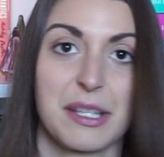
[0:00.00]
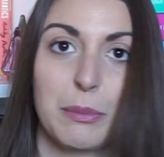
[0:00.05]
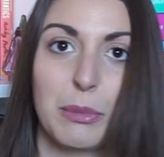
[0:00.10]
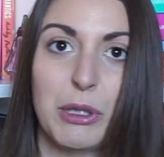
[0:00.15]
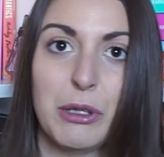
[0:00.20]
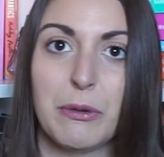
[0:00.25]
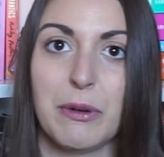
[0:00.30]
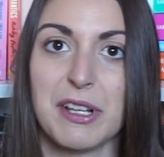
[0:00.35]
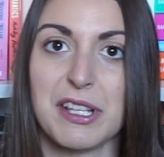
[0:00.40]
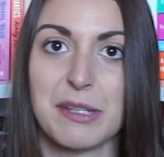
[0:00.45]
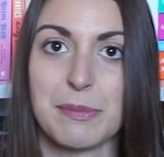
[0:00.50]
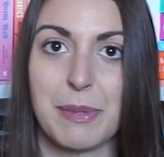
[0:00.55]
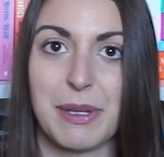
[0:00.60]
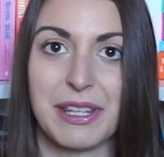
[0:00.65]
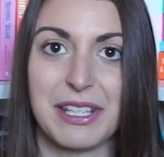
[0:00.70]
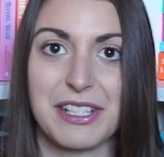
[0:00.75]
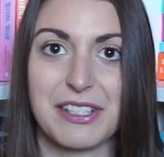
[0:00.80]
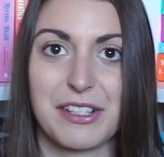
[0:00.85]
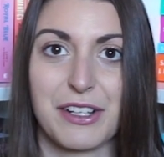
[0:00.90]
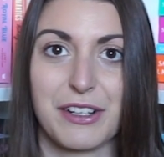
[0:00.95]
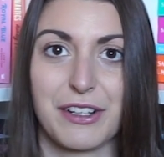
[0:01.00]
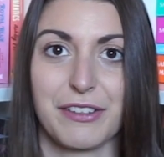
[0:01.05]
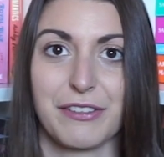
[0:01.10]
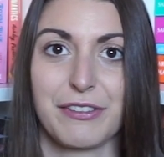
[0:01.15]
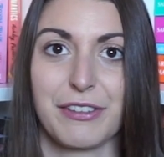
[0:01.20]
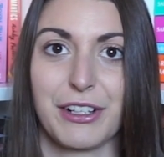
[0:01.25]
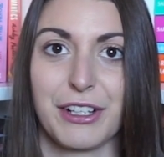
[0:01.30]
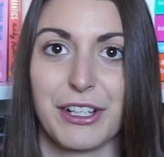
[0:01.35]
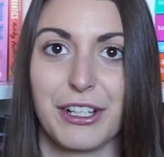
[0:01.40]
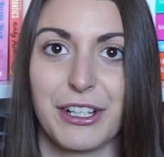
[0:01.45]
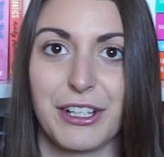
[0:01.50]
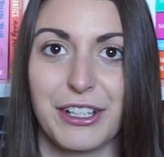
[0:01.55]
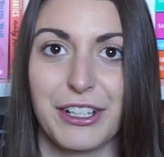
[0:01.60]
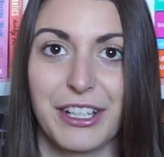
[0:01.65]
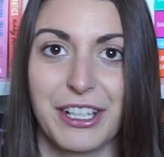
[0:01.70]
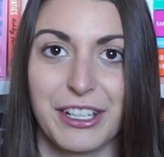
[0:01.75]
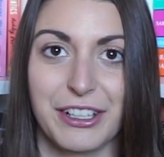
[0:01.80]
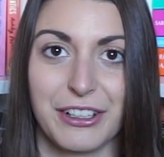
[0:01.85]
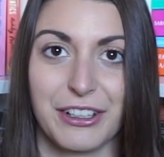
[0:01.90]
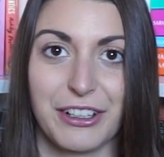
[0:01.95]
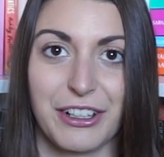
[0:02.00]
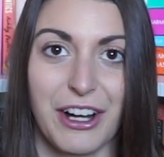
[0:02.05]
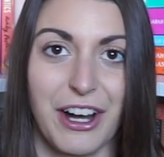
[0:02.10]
blue ones. But these are for her in her